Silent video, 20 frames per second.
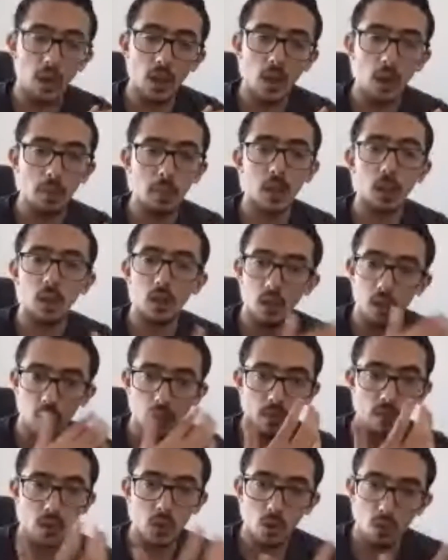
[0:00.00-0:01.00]
for
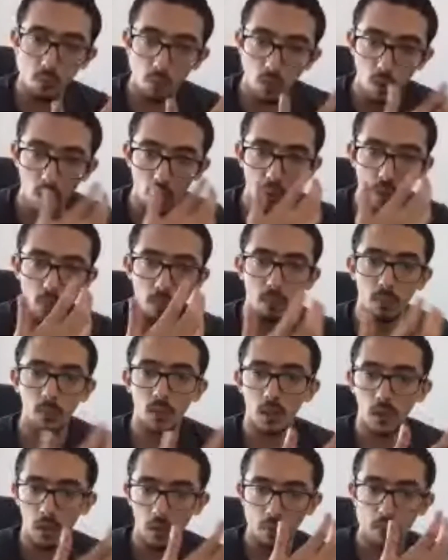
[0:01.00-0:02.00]
dynamic, it gives you more
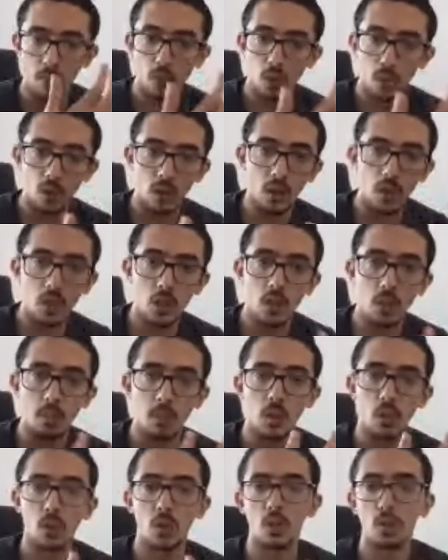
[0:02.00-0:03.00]
room like for detection,